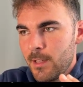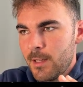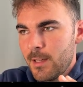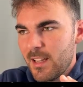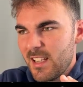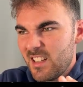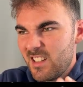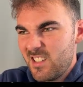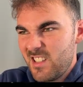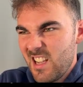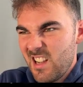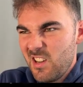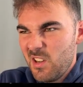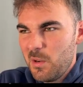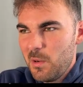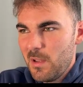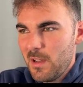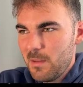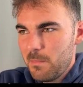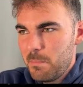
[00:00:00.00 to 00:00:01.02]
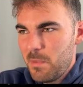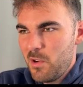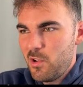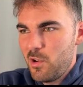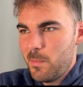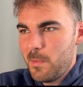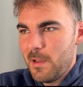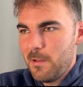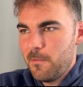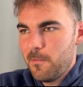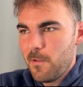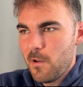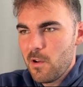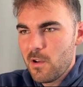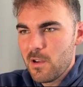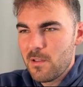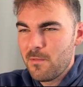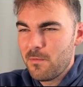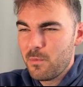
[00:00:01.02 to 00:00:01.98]
It didn't like bishop
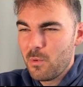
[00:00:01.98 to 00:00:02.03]
f5.